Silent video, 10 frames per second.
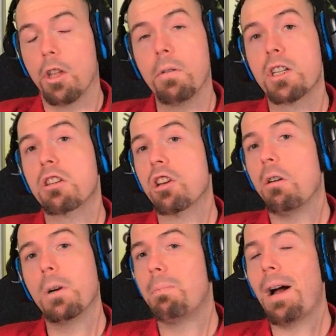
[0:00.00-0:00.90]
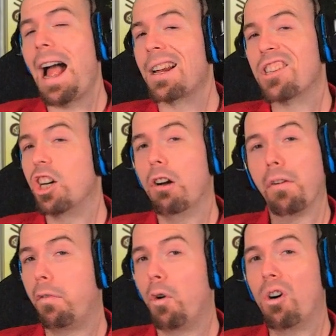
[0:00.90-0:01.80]
There is so many packs that are over
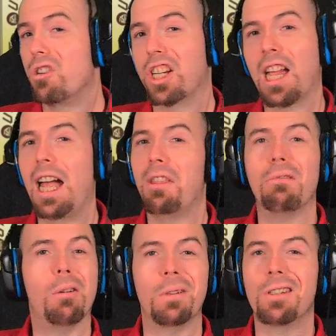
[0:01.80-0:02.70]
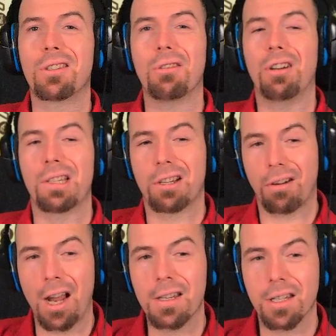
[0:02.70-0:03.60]
400k at the moment in the store, it's
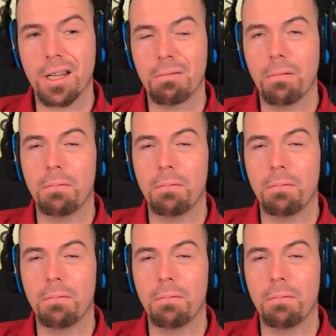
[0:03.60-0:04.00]
crazy.